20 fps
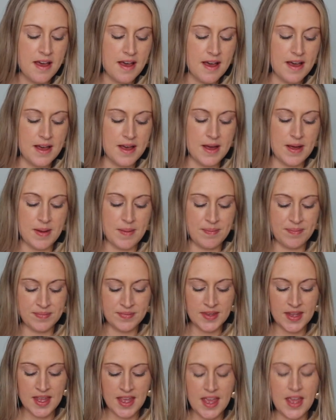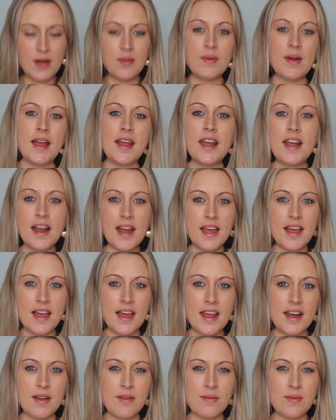and Ryan and I
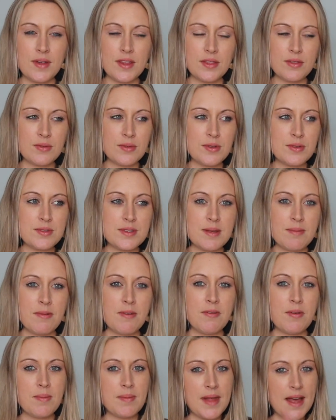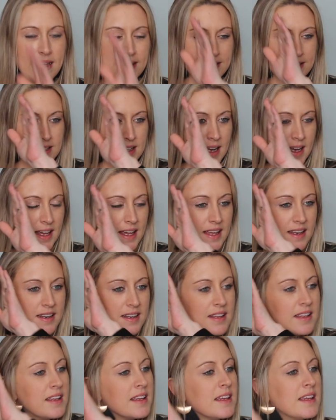kind of went through some of them last night.
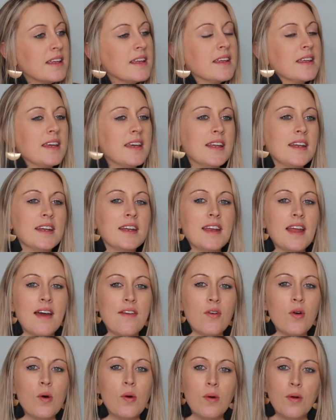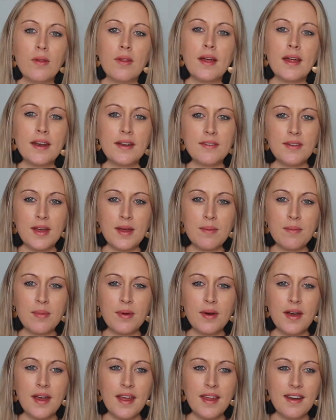He didn't have a whole lot of
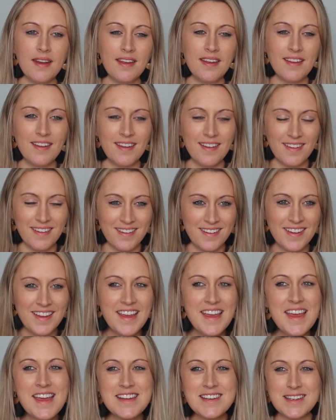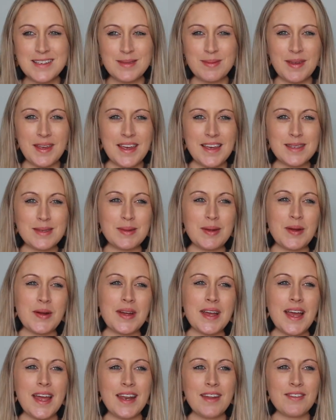input just because we were
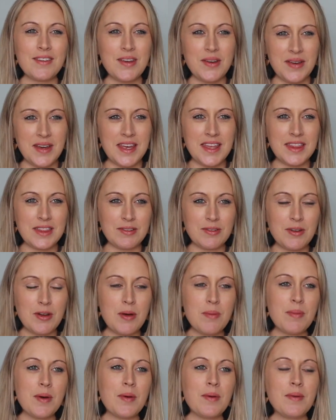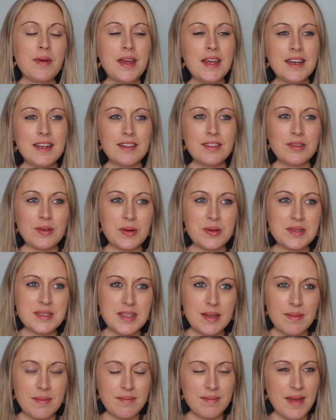kind of going through them, but he did throw
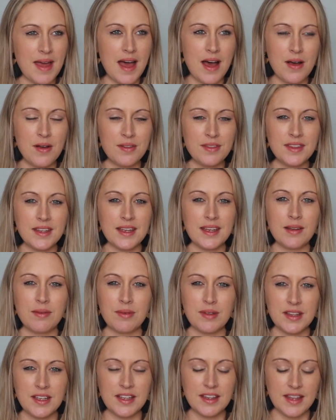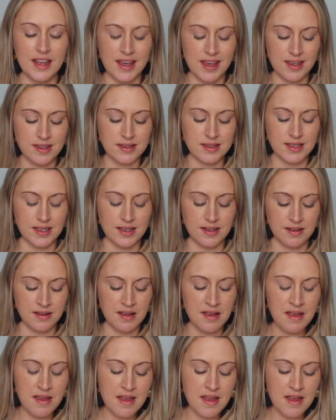some out that he really likes. And